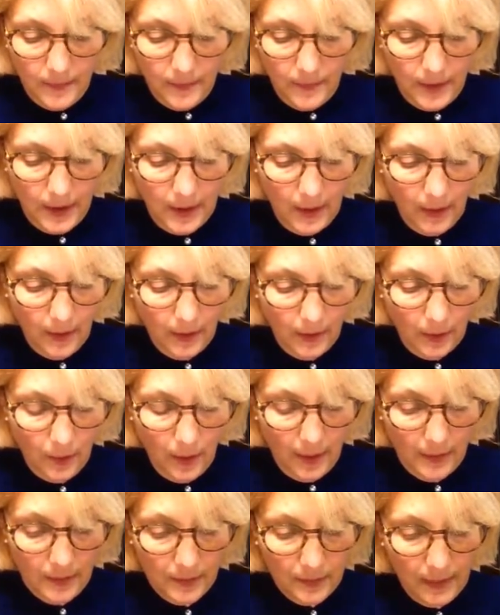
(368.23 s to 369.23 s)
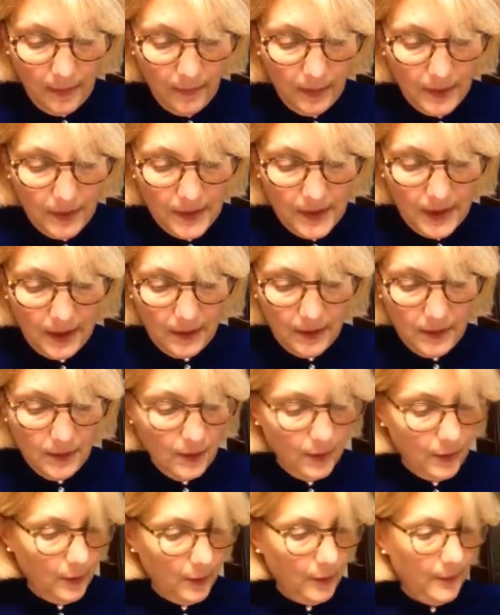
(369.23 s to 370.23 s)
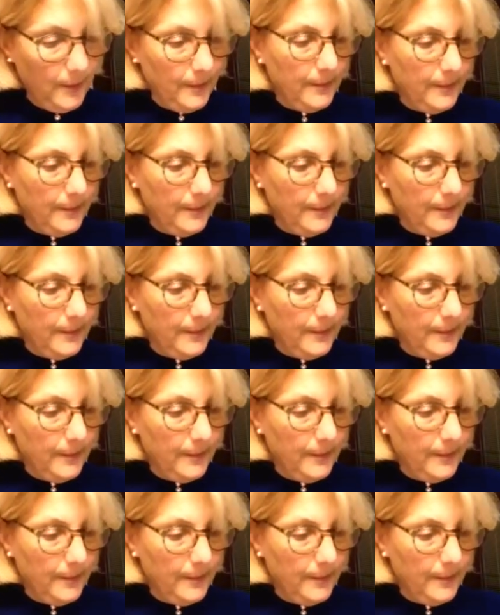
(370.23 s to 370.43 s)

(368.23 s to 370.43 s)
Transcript: the article I was referencing to,